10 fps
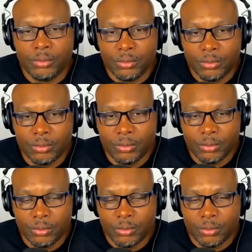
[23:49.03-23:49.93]

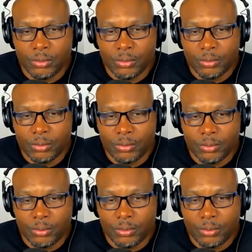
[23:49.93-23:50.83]

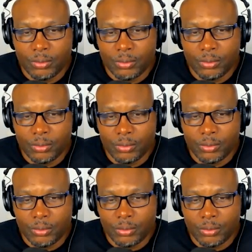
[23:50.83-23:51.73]

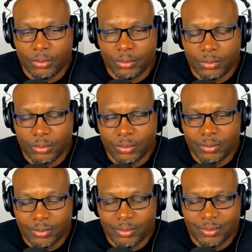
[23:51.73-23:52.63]

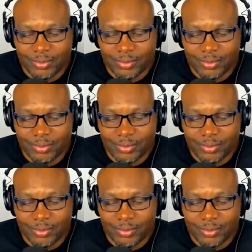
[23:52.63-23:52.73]
The person shown says nothing.